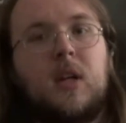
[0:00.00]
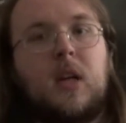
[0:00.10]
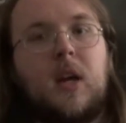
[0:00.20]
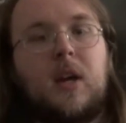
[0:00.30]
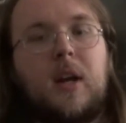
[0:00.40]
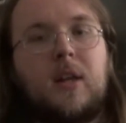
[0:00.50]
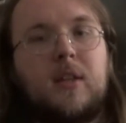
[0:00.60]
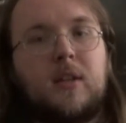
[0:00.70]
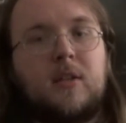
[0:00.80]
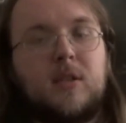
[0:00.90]
And I
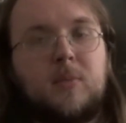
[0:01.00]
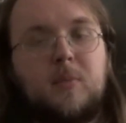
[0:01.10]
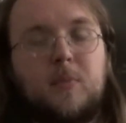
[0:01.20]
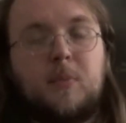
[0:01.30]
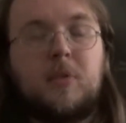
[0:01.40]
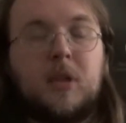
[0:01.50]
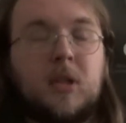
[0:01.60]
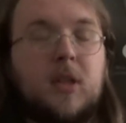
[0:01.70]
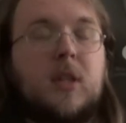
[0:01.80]
think it's pretty good.